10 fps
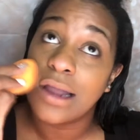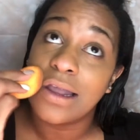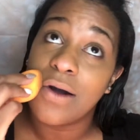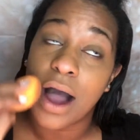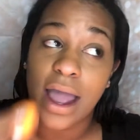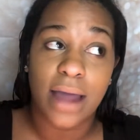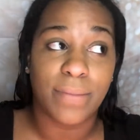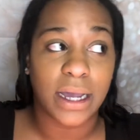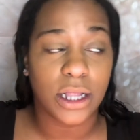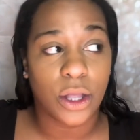know I had
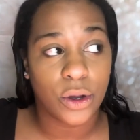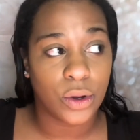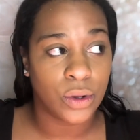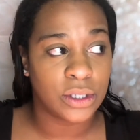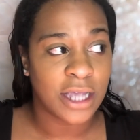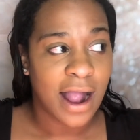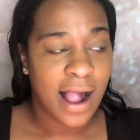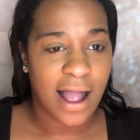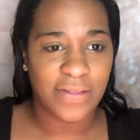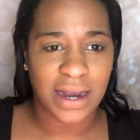my clothes
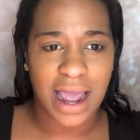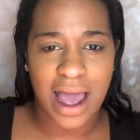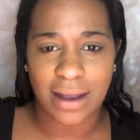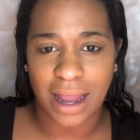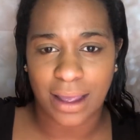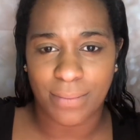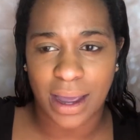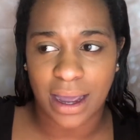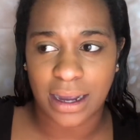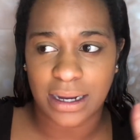and then I had like
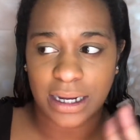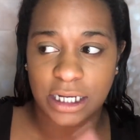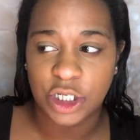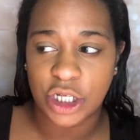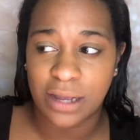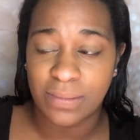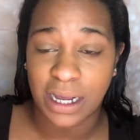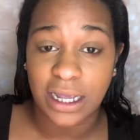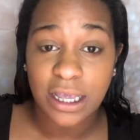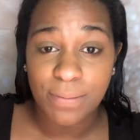my gym
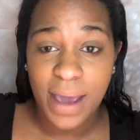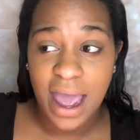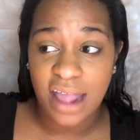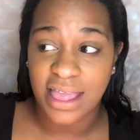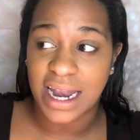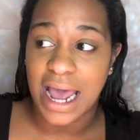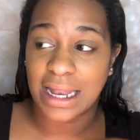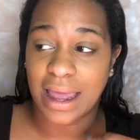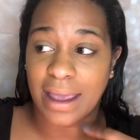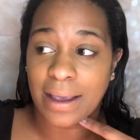Nike bag that had
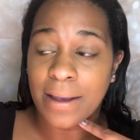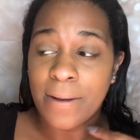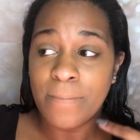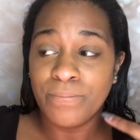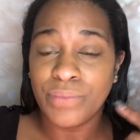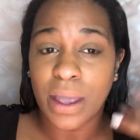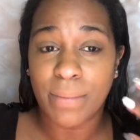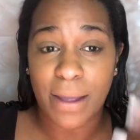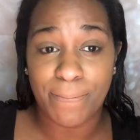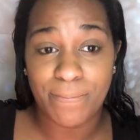like
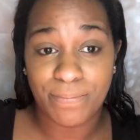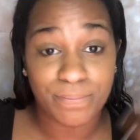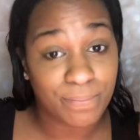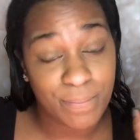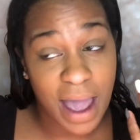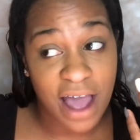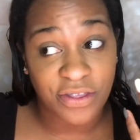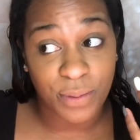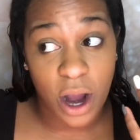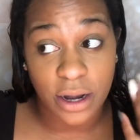my
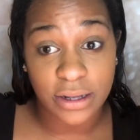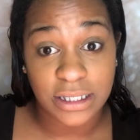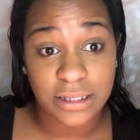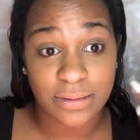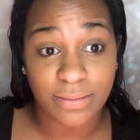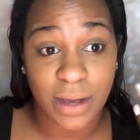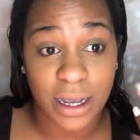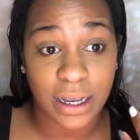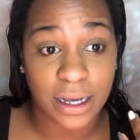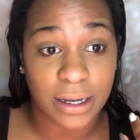bath products,
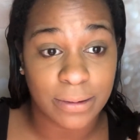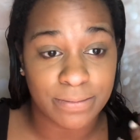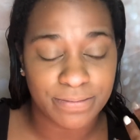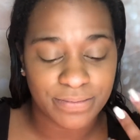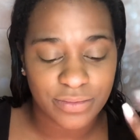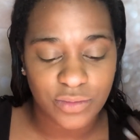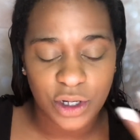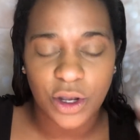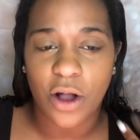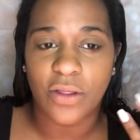my um what do
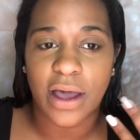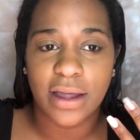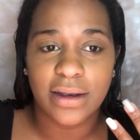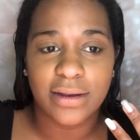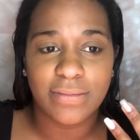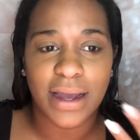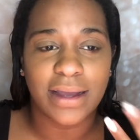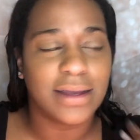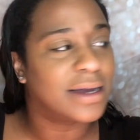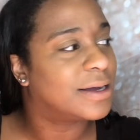you call that?
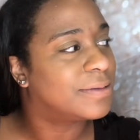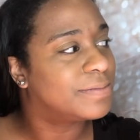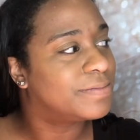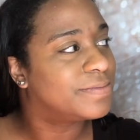My um